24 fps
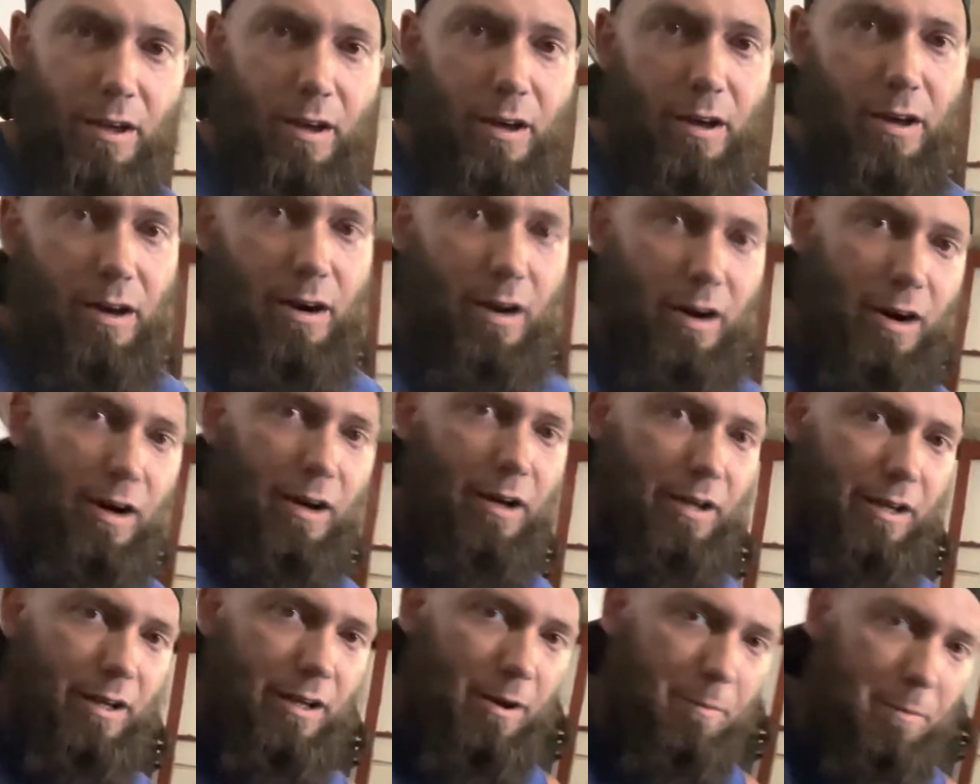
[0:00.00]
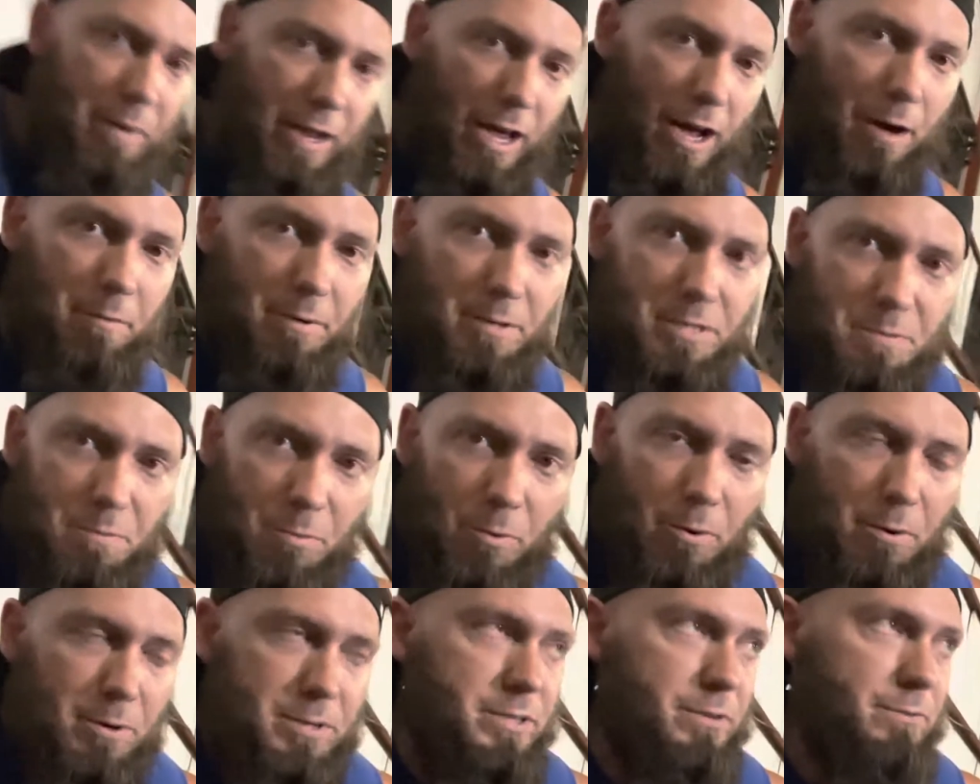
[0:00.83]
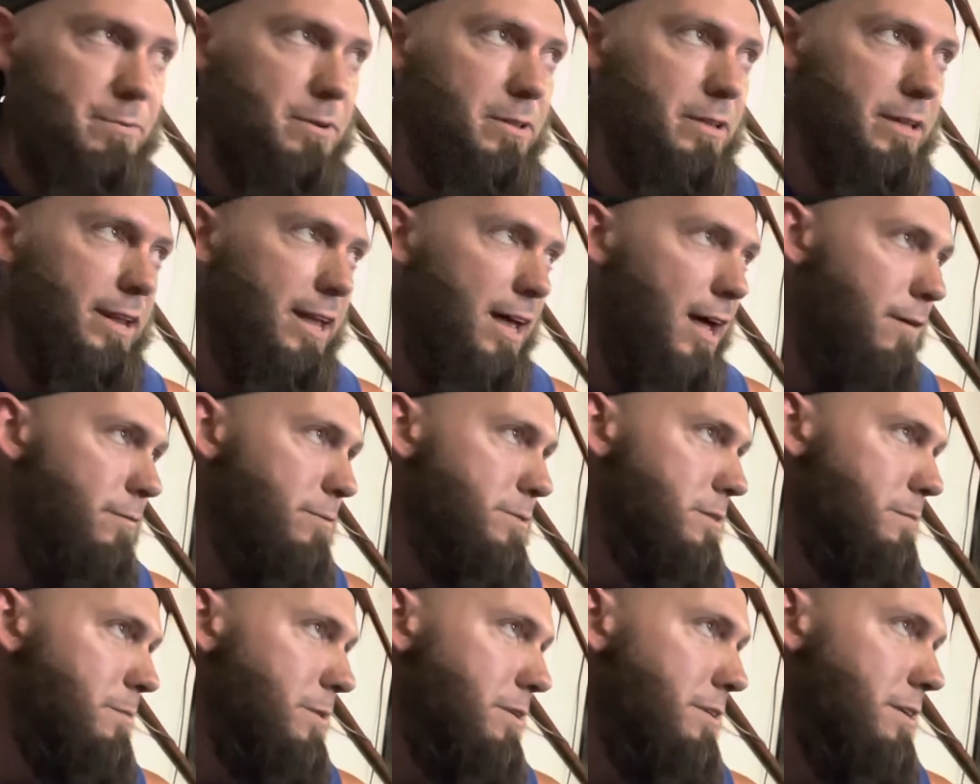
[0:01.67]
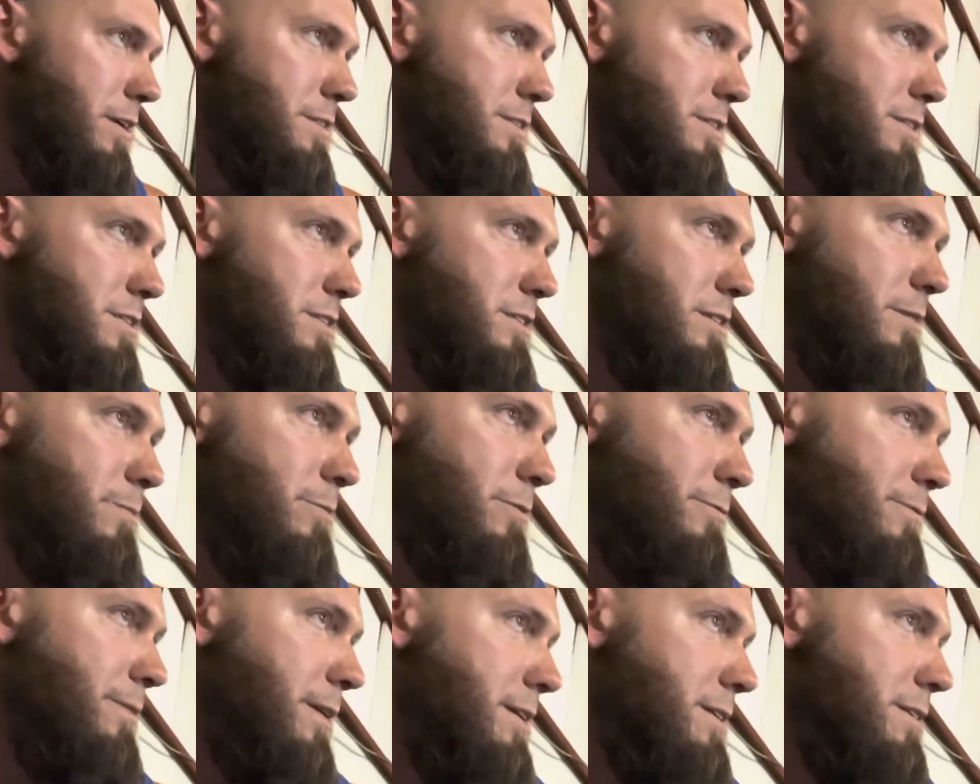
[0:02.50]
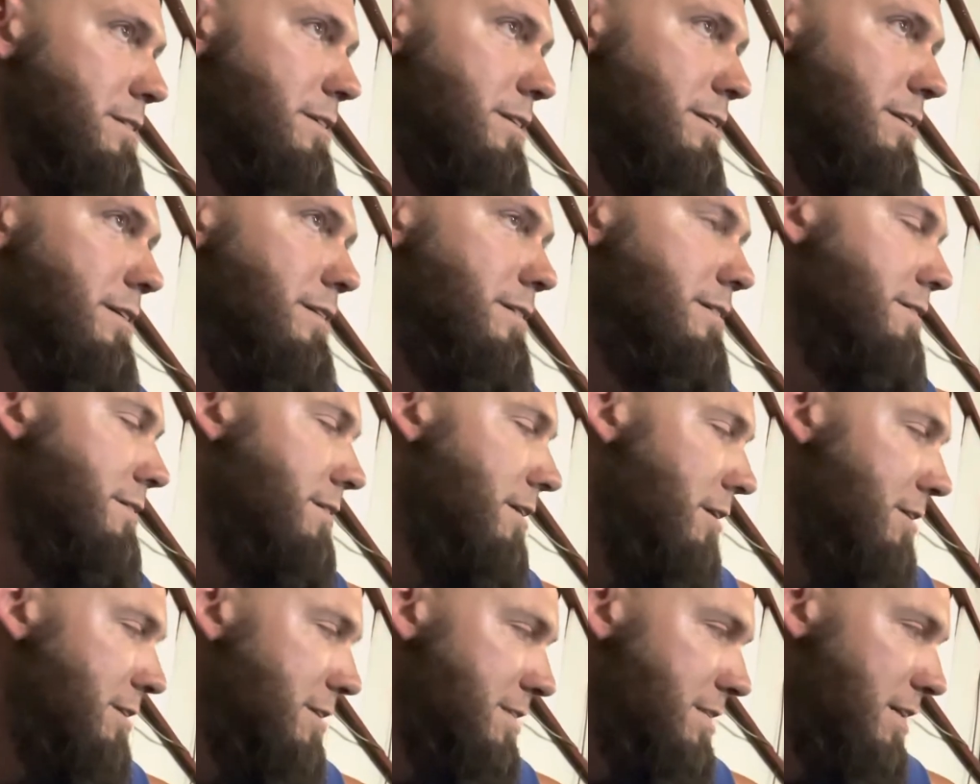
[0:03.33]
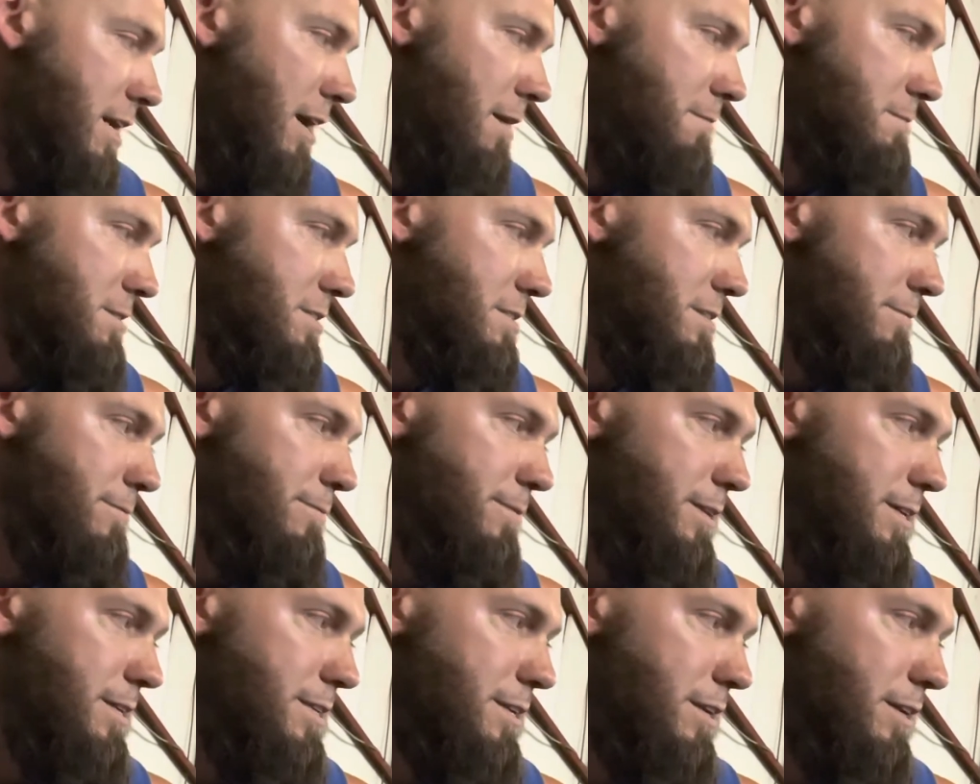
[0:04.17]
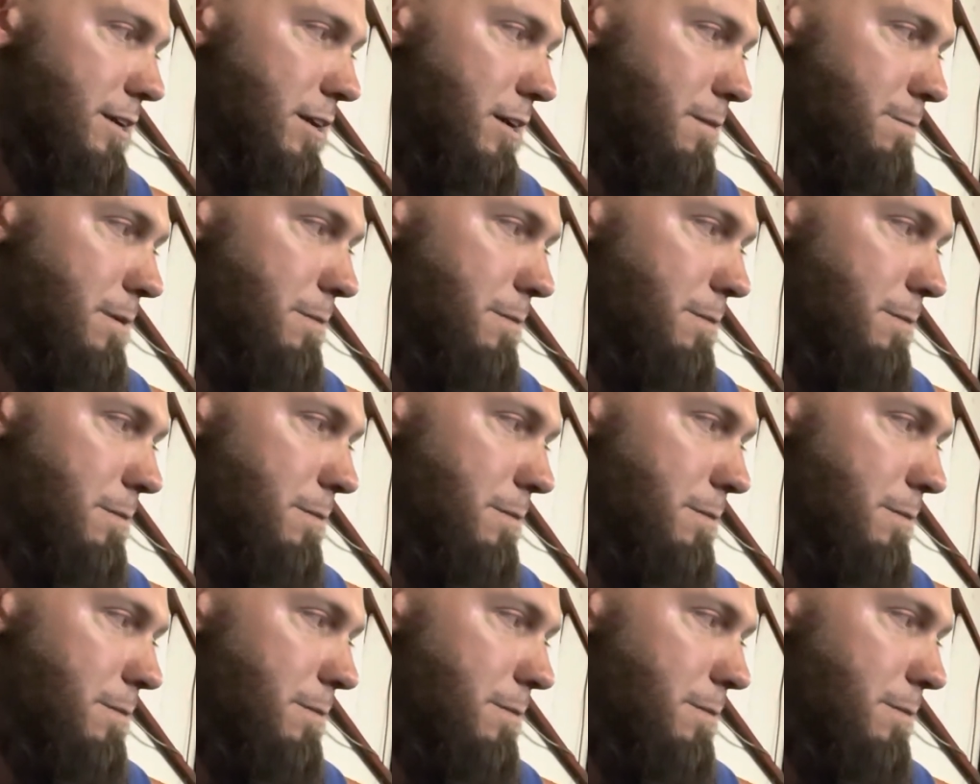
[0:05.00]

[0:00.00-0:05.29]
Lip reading: I mean, how much more is it really to have somebody who does this shit professionally all the time just to finish it up?